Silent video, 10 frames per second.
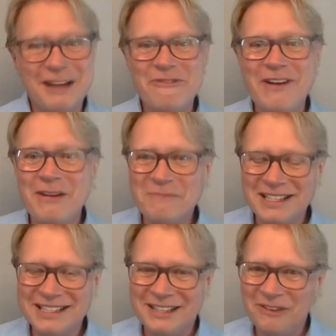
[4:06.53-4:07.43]
found
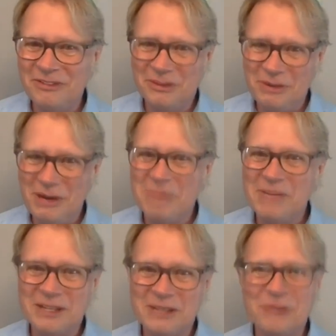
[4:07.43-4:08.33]
myself in throughout my
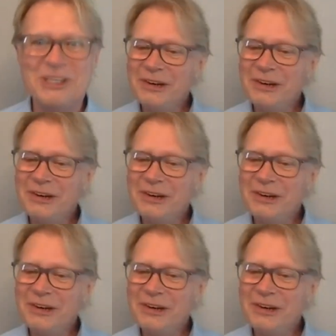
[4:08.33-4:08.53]
career.